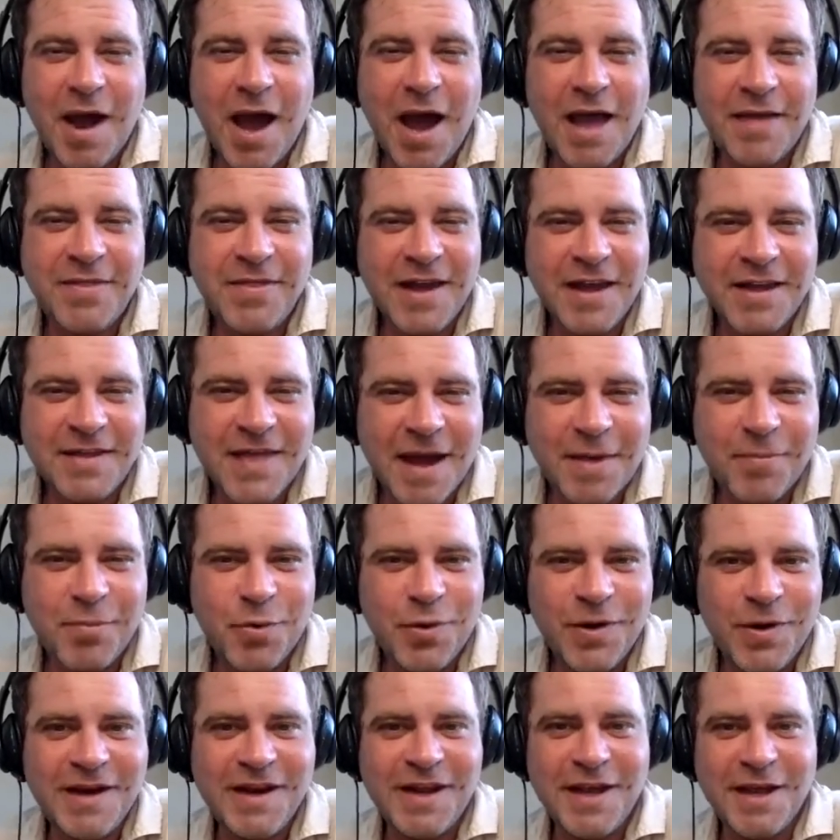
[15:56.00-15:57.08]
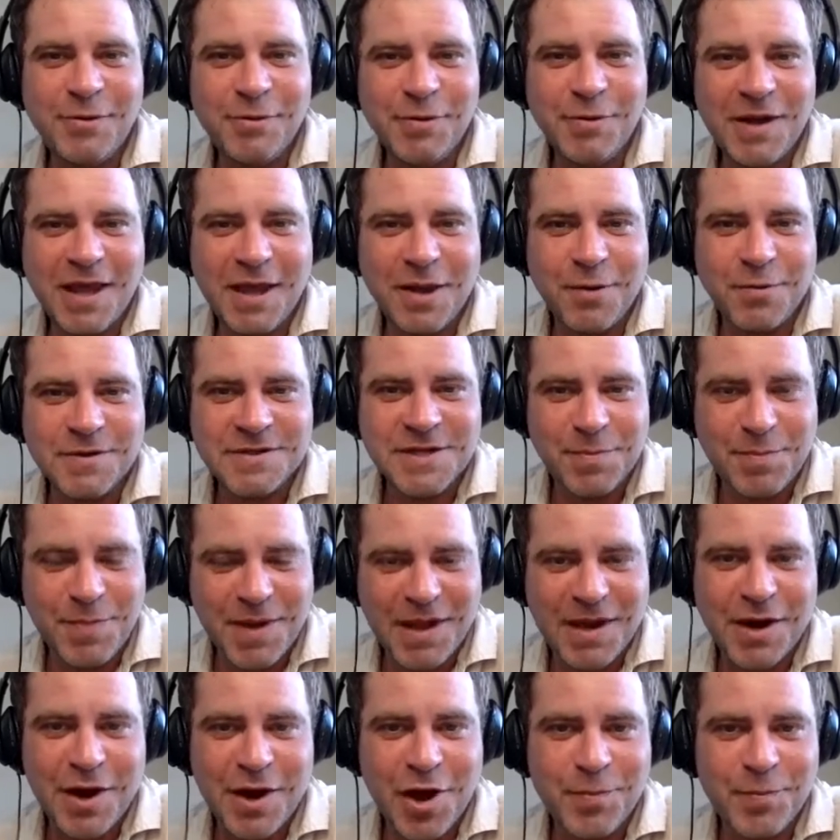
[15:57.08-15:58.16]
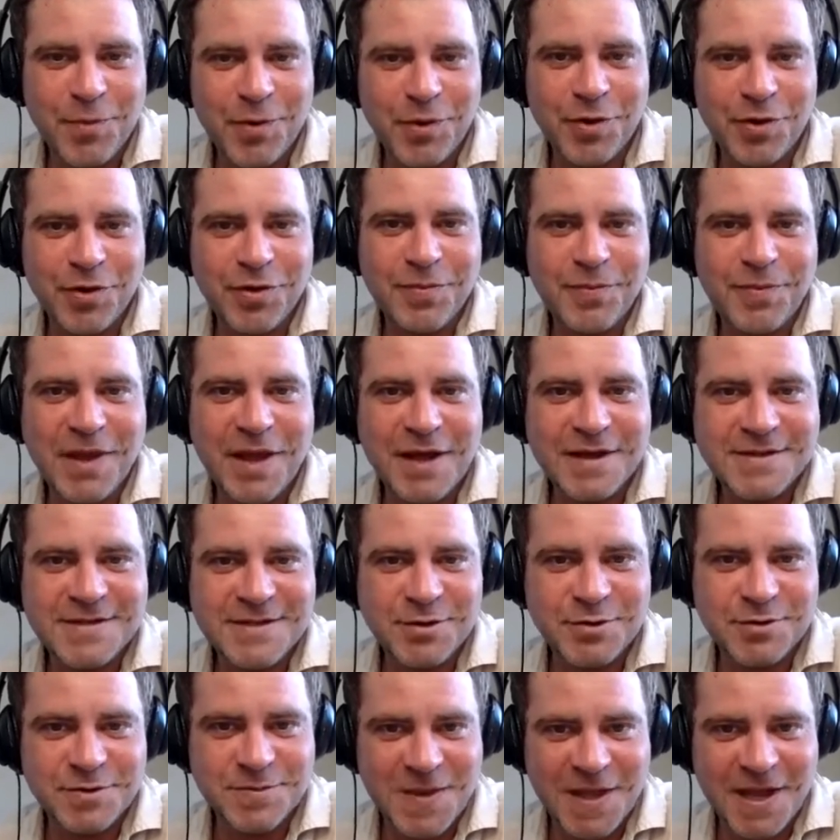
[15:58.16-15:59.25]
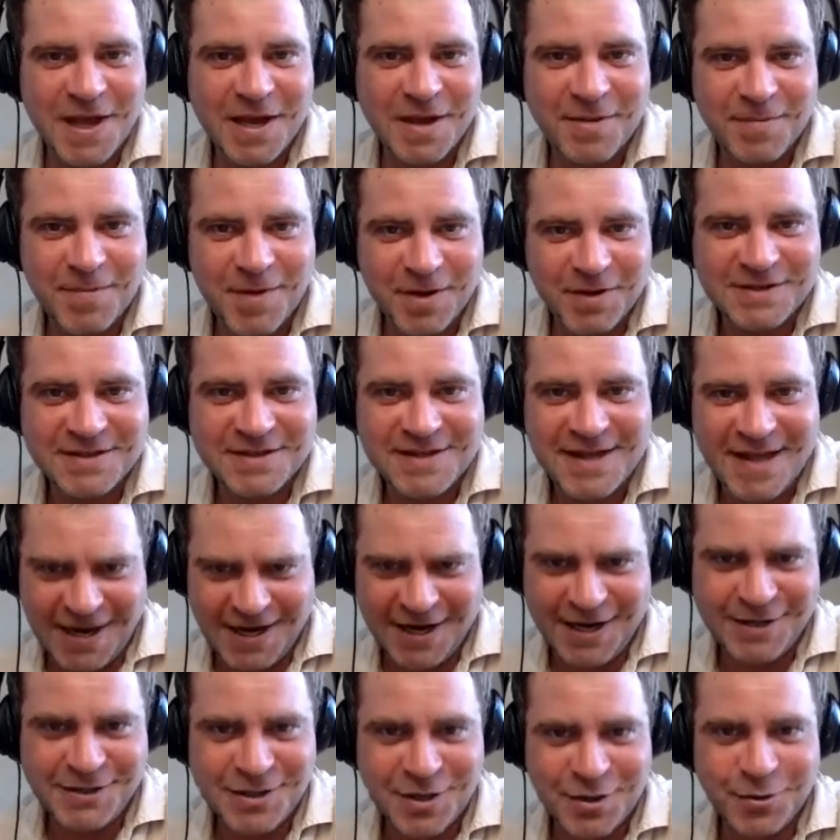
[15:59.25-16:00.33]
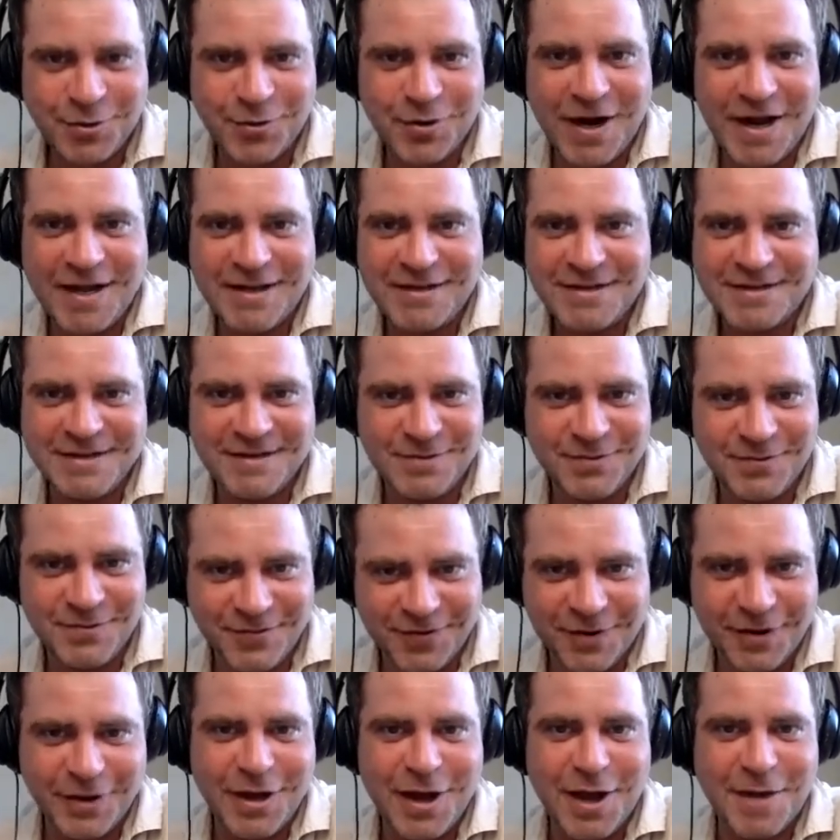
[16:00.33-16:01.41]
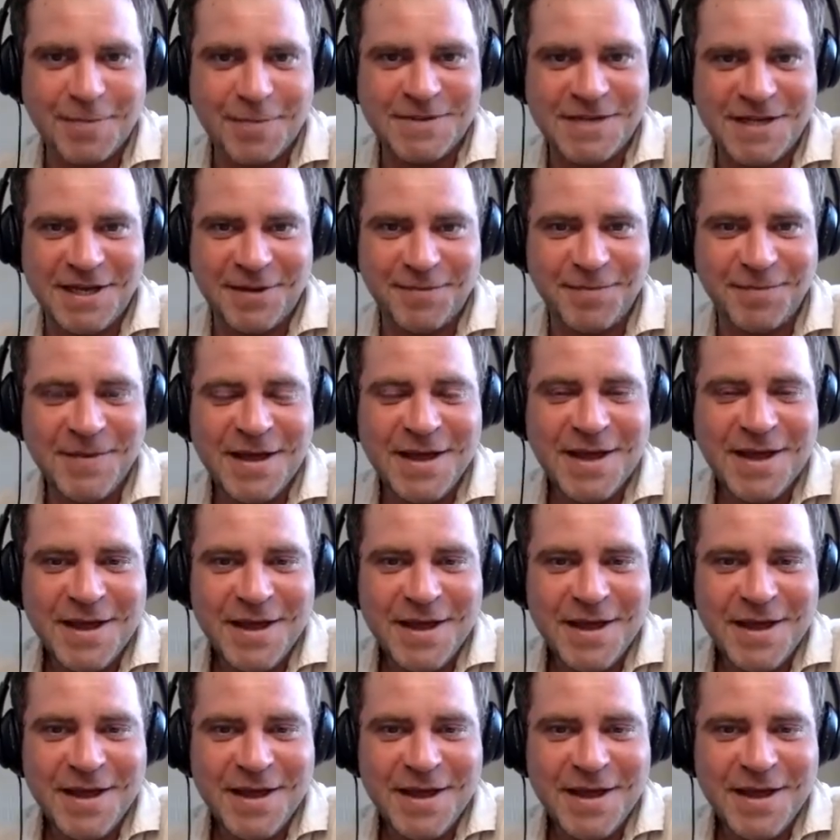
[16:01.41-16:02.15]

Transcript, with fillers: I think at that point he he was a bit humbled because he was playing amongst NHL greats and for a cup team.